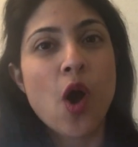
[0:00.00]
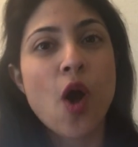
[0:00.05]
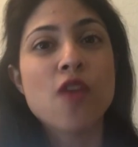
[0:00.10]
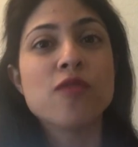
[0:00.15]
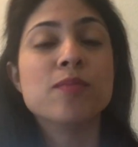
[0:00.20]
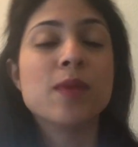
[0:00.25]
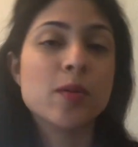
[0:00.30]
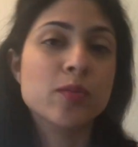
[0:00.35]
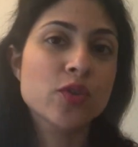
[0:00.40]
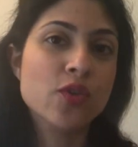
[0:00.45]

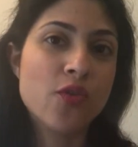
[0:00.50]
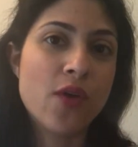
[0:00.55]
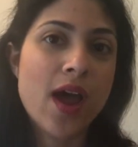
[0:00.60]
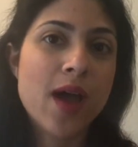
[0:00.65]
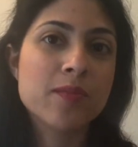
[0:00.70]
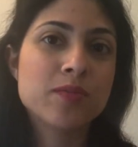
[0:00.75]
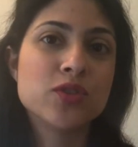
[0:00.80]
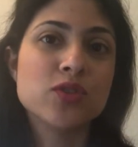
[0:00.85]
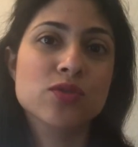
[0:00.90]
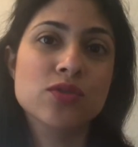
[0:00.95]
of bubble
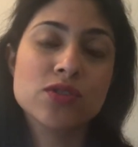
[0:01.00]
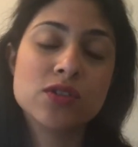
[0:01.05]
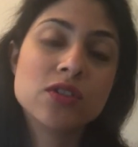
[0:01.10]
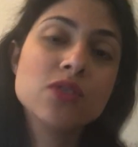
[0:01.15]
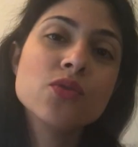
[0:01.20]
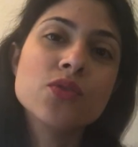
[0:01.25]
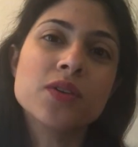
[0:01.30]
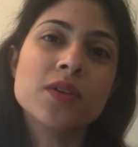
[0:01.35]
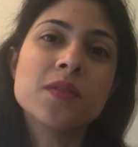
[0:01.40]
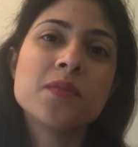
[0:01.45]
wrap to the
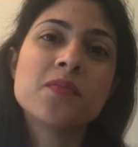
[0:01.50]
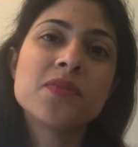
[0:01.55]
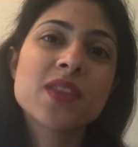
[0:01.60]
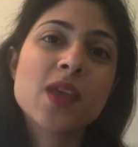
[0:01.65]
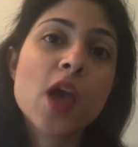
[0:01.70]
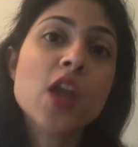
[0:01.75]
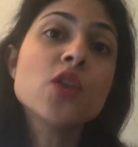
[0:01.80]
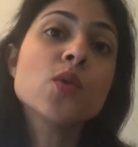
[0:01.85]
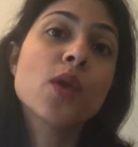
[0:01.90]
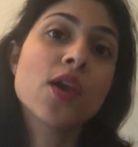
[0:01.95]
student
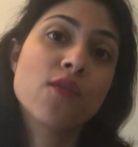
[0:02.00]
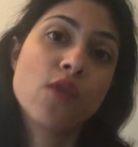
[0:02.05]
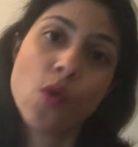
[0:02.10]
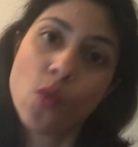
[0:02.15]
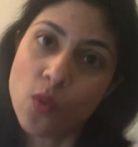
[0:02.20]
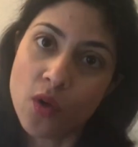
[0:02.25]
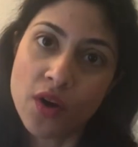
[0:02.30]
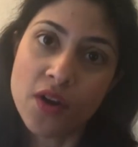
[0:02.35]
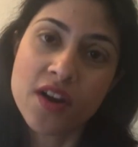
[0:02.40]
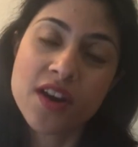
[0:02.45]
and you give a
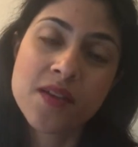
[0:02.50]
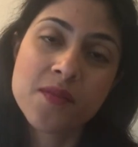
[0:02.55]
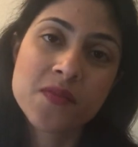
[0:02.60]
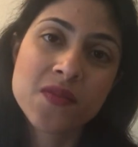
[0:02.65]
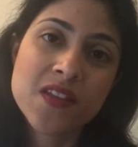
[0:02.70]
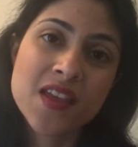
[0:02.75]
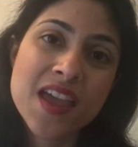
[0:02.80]
word.